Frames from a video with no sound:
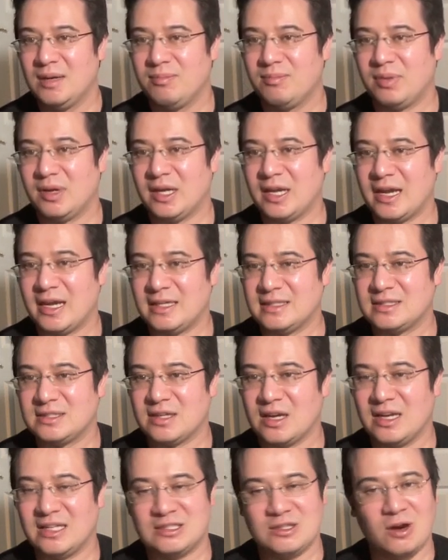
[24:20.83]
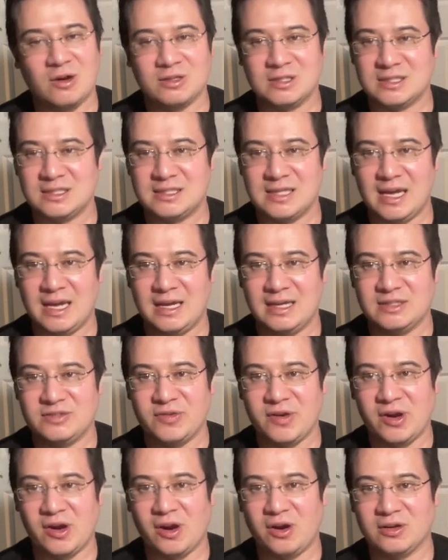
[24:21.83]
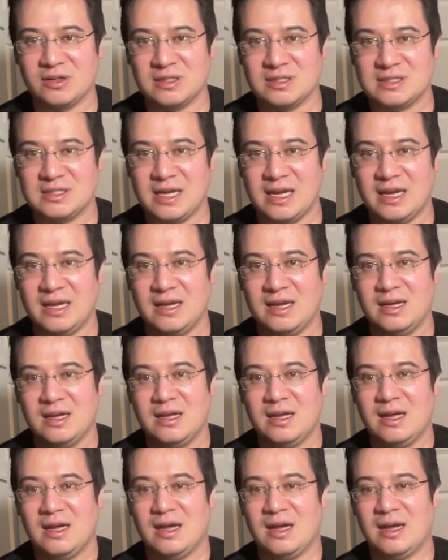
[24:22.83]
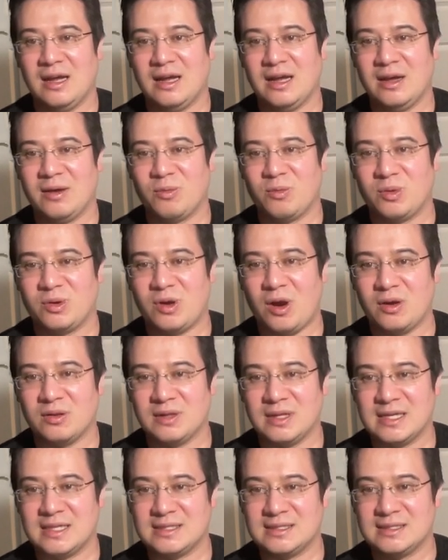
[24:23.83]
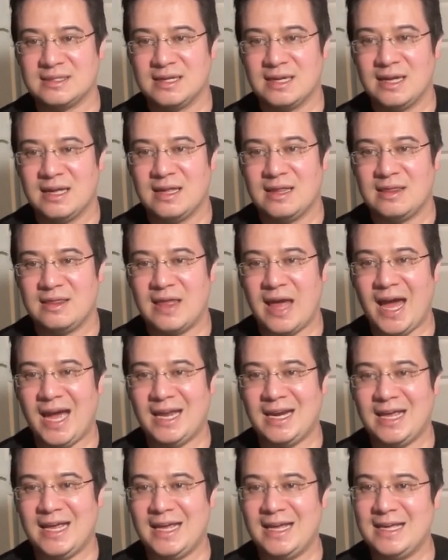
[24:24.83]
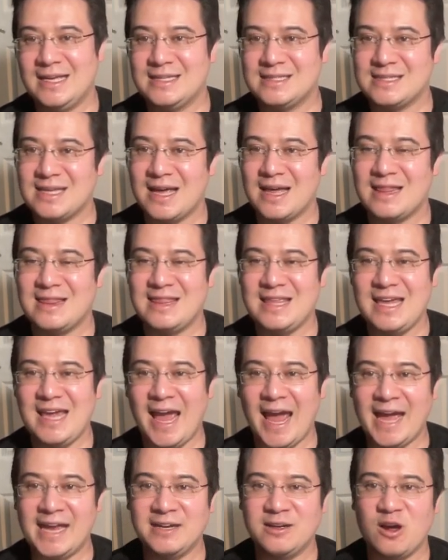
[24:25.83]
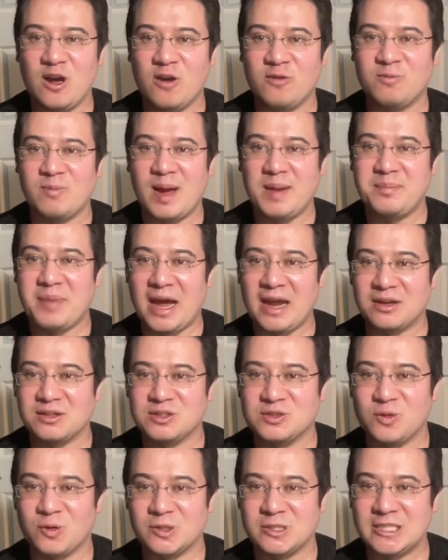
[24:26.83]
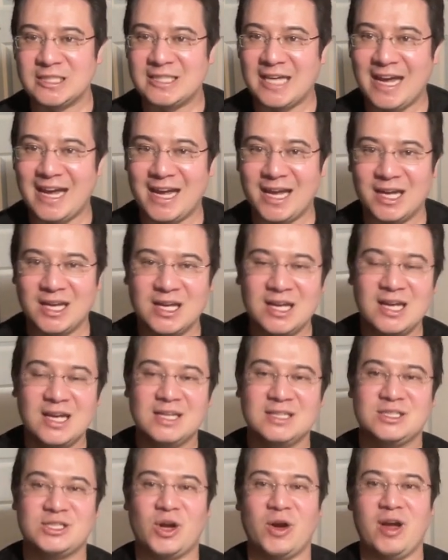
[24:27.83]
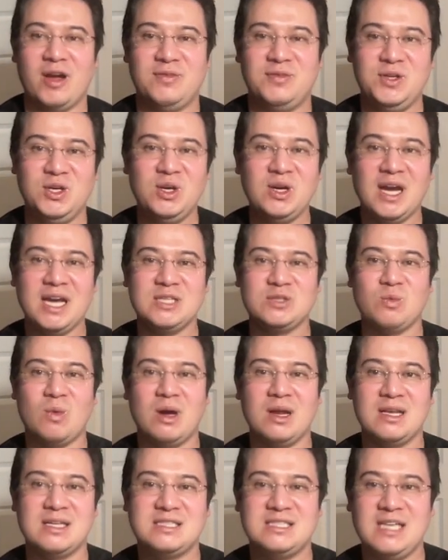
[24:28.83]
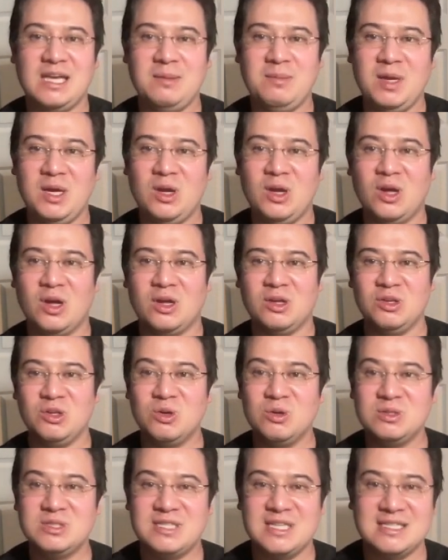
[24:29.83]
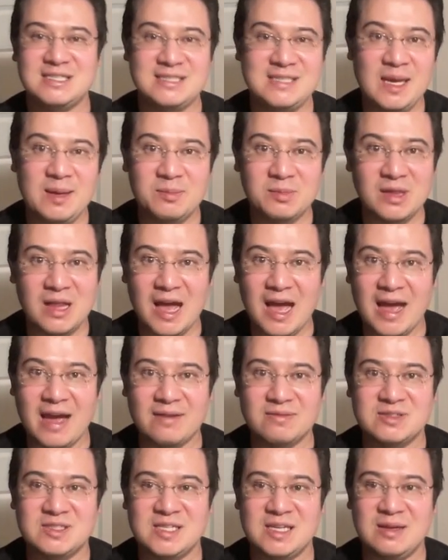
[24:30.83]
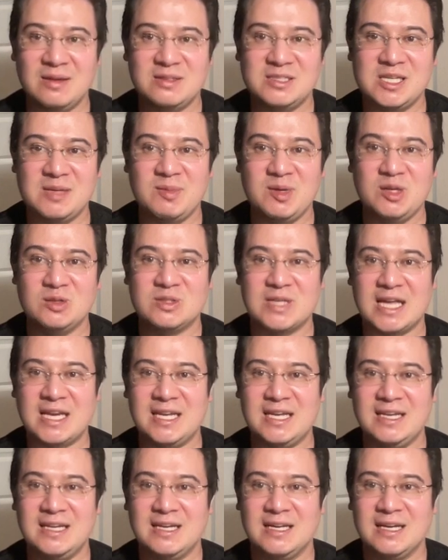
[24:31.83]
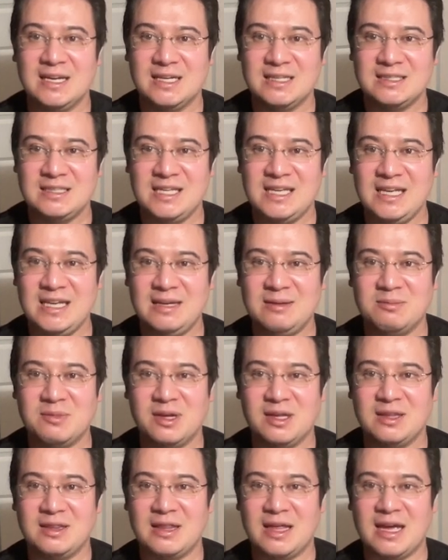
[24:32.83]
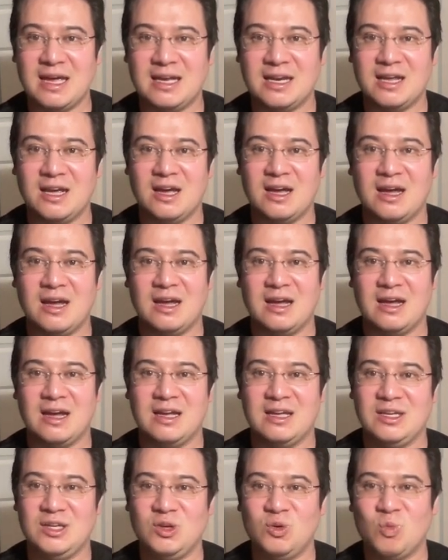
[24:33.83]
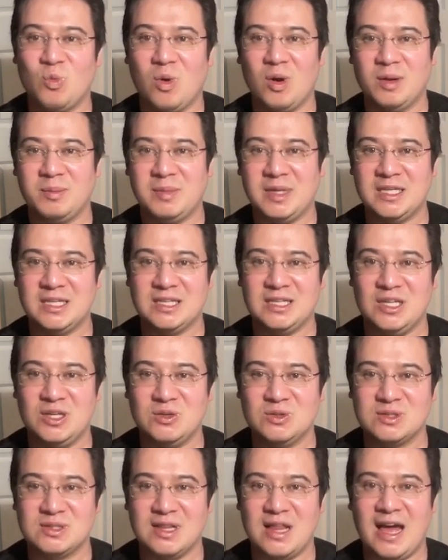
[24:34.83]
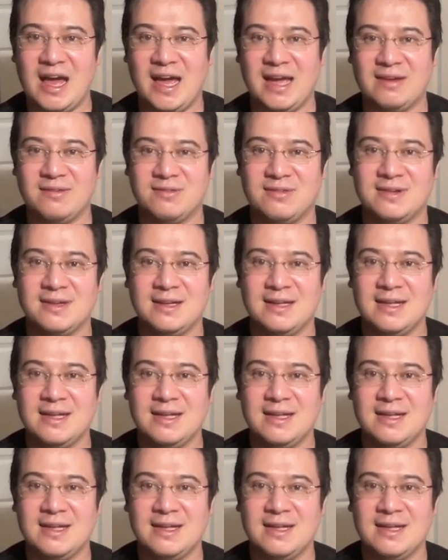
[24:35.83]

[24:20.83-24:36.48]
but it's hard to say. It's very hard to say. Regardless, that is the end of my battles for today. So if you guys want to see me use this team live, see me use any team that you want me to use live,